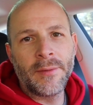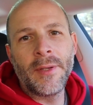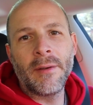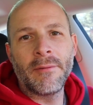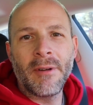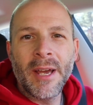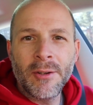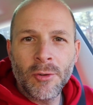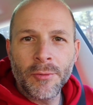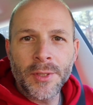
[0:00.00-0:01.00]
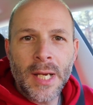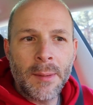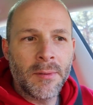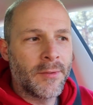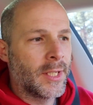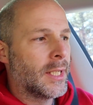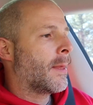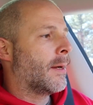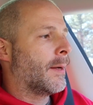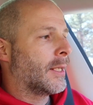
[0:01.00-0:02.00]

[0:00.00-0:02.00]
if you have vinyl over top of it uh,